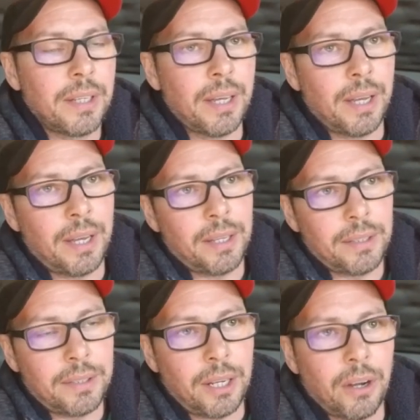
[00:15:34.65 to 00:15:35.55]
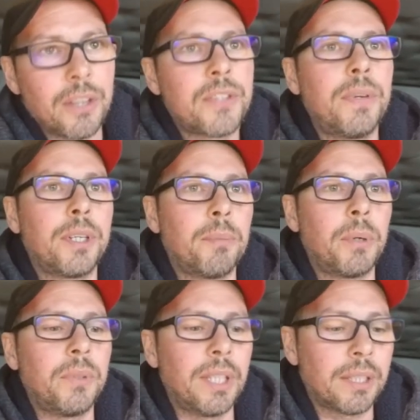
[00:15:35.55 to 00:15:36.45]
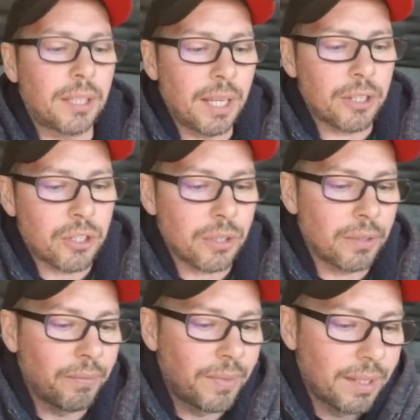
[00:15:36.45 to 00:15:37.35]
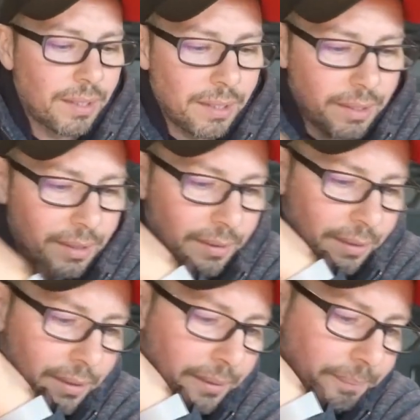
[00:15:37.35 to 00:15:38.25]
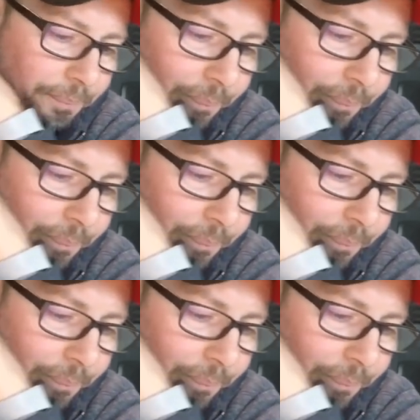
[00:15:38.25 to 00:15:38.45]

and they answered about that question, you know.